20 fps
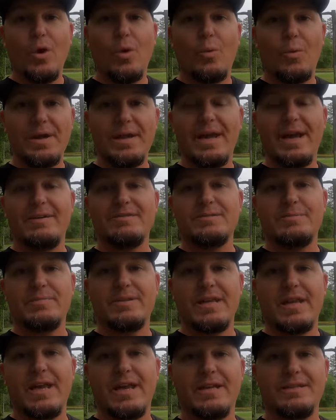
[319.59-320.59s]
We have some
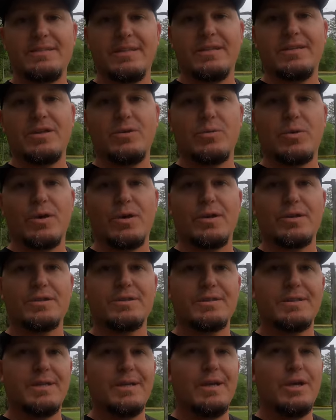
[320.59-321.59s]
things in the
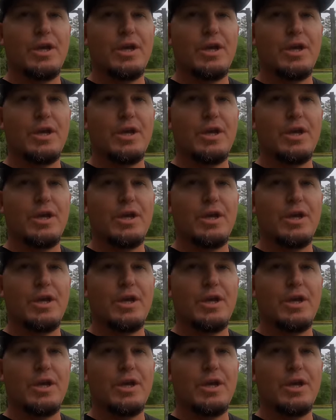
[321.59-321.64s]
works.